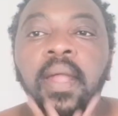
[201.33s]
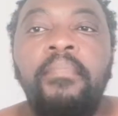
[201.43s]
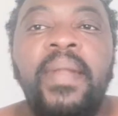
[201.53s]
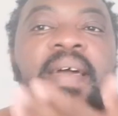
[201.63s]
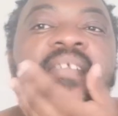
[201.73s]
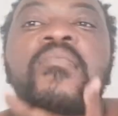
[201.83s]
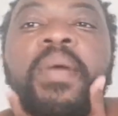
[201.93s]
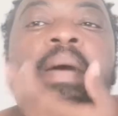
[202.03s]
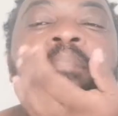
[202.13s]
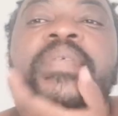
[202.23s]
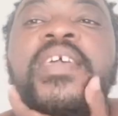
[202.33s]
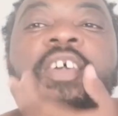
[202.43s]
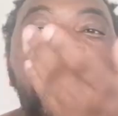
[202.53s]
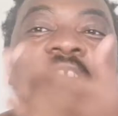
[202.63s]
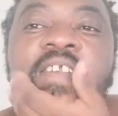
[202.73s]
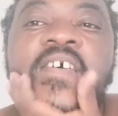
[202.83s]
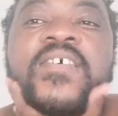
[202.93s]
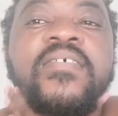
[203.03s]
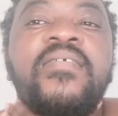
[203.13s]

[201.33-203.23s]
And apply it on my beard.